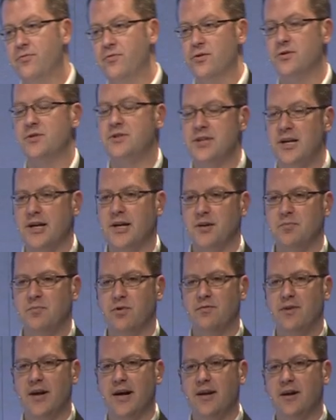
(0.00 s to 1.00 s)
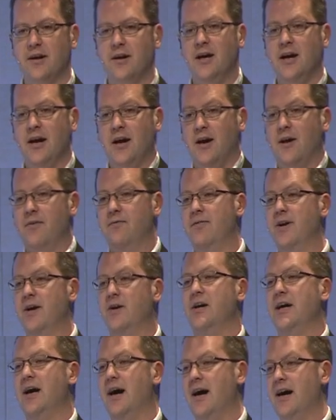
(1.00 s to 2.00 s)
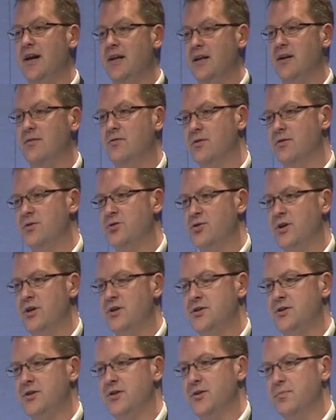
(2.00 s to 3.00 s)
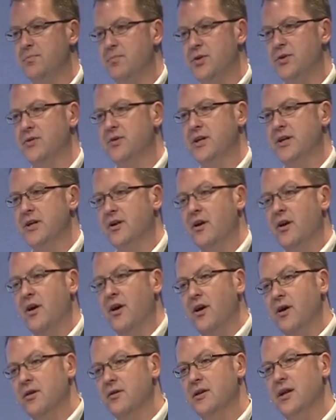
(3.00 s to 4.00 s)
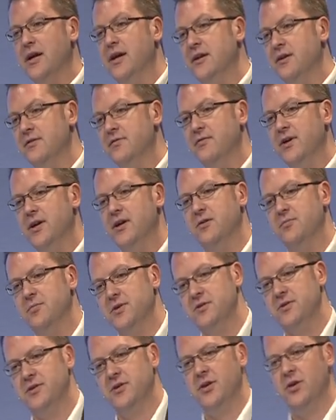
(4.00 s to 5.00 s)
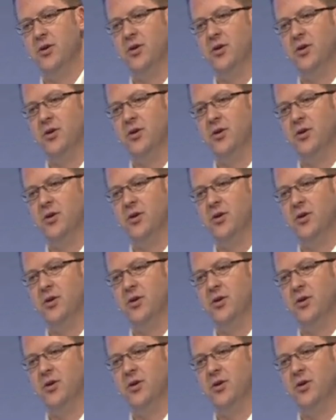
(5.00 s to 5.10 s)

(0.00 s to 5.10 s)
the first time, provide a very high level of trust in a purely online environment,